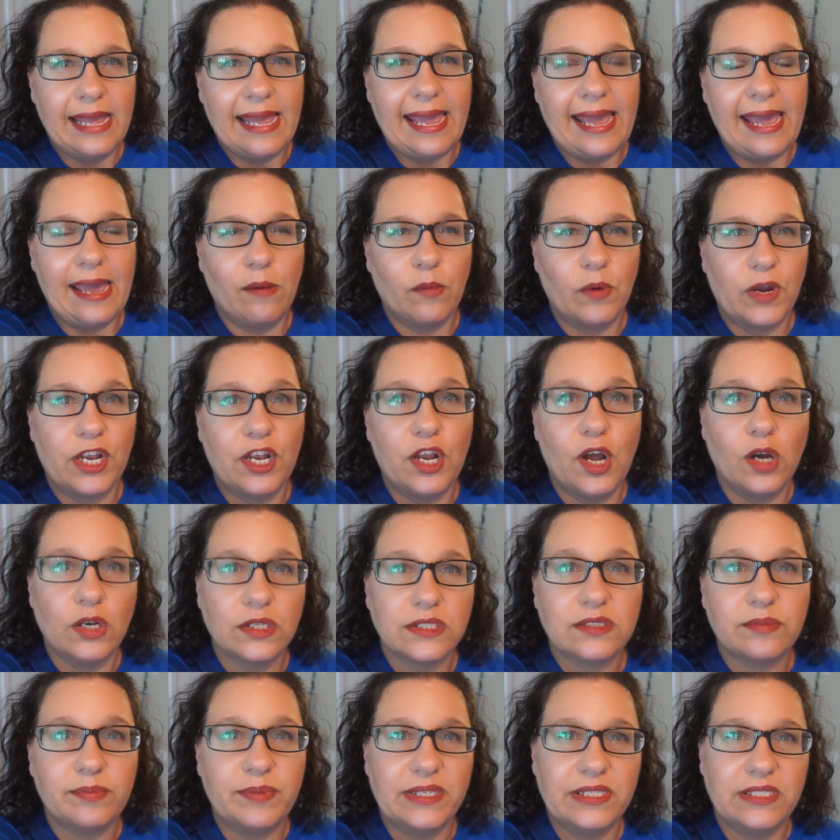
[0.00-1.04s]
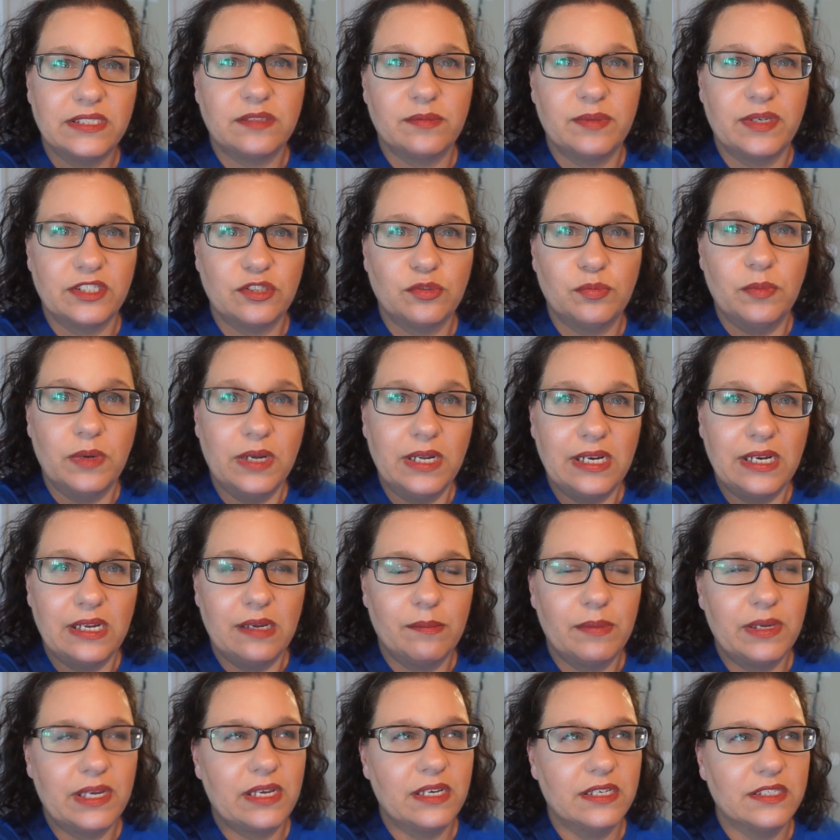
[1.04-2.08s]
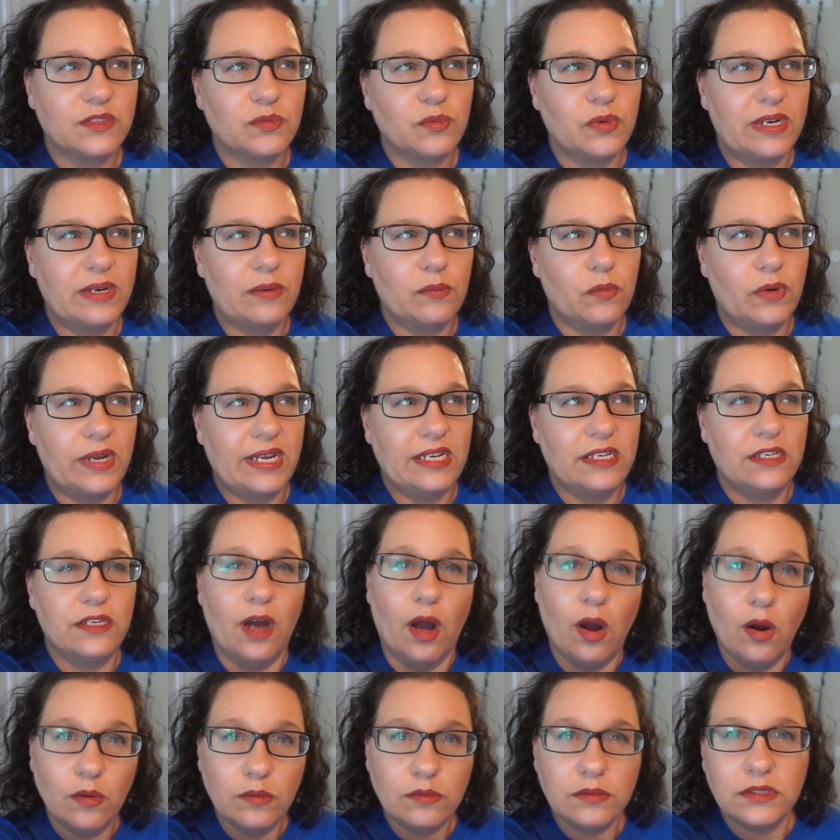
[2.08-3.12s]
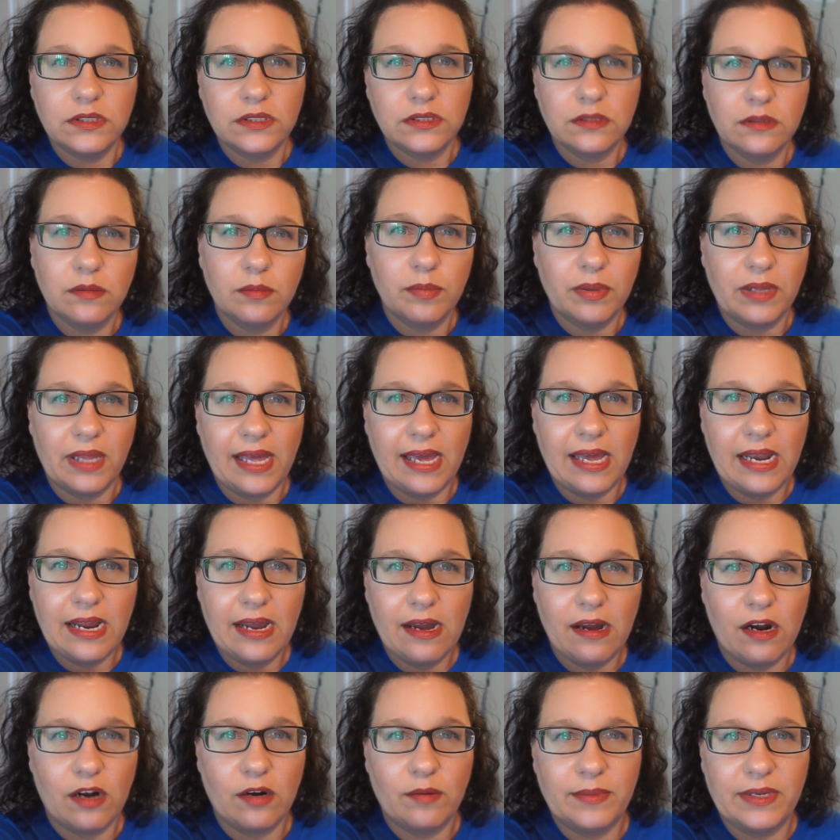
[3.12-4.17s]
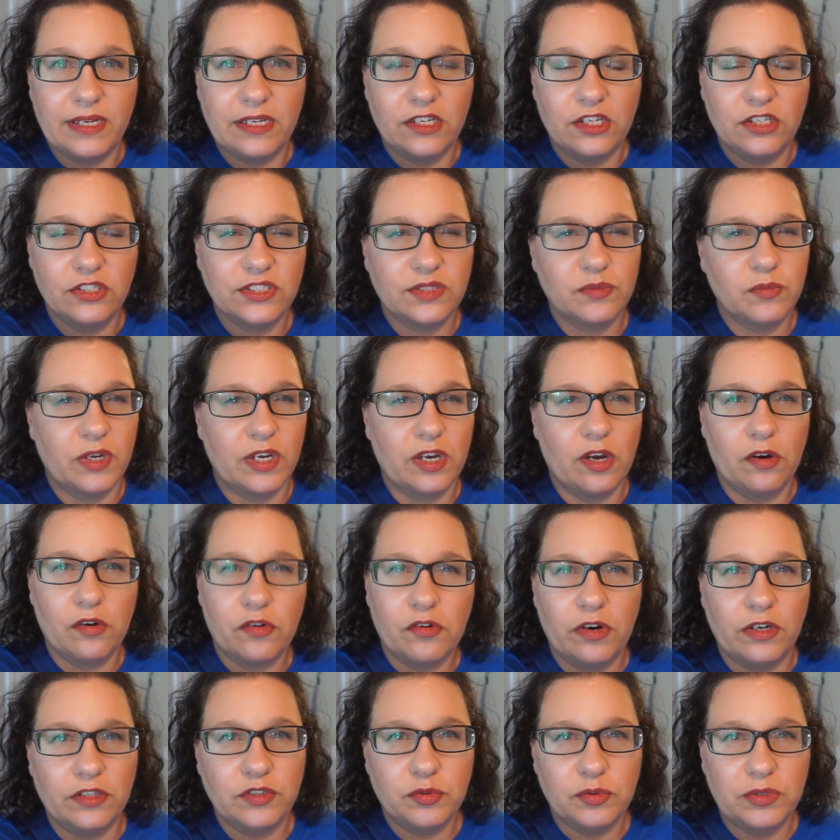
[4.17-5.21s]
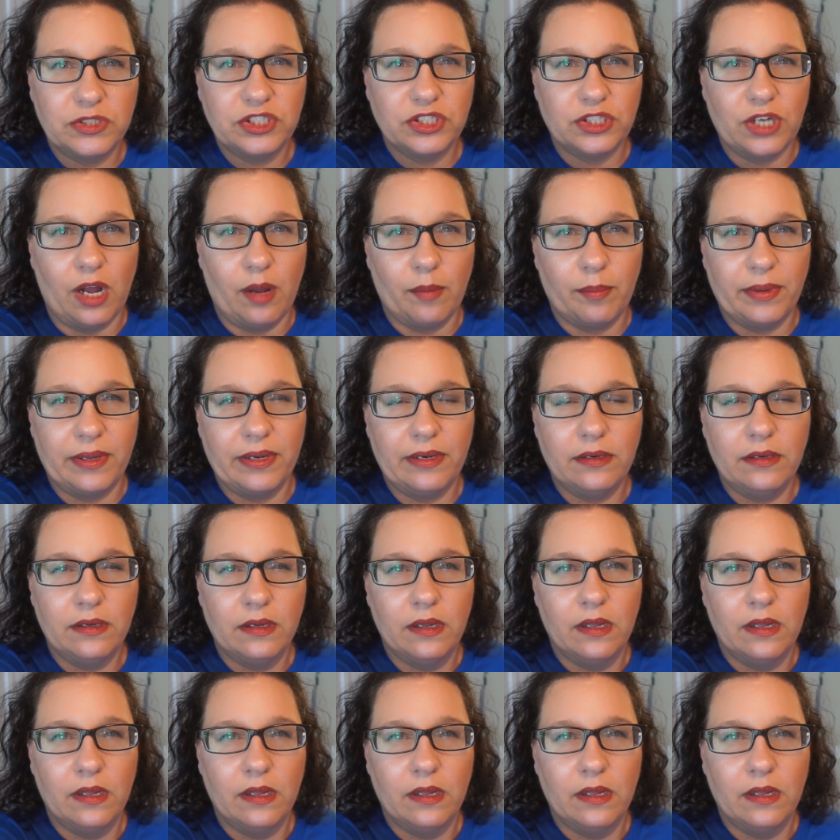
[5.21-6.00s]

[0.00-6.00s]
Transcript: and we don't spend as much money, because when we don't plan out our menus and we go grocery shopping,